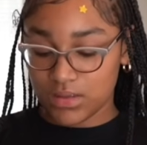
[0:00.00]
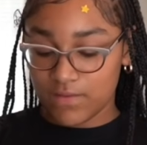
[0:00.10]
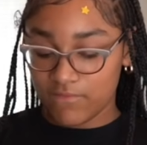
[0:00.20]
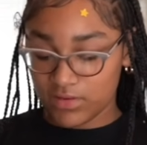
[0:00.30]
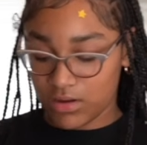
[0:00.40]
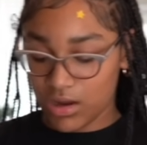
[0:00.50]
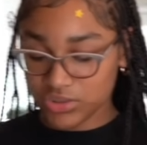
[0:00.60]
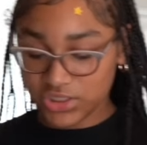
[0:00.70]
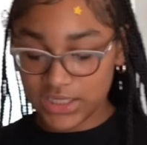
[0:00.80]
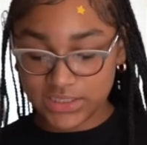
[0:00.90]
For the call,
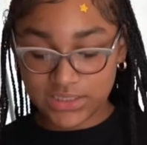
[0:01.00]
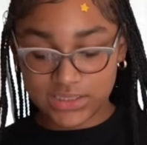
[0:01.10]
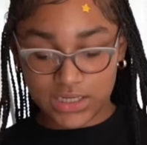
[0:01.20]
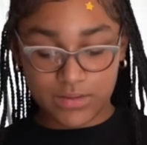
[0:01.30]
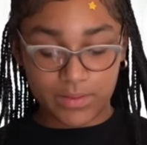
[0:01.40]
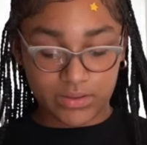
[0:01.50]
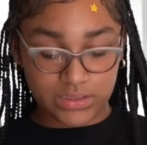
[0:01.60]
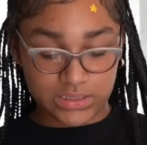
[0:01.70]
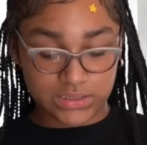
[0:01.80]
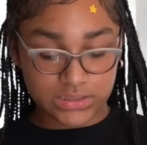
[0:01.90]
she can tell about
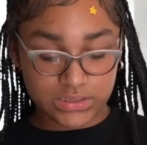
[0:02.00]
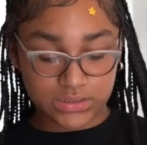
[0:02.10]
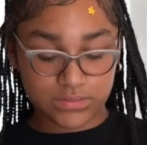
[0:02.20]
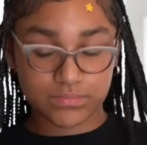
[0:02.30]
this.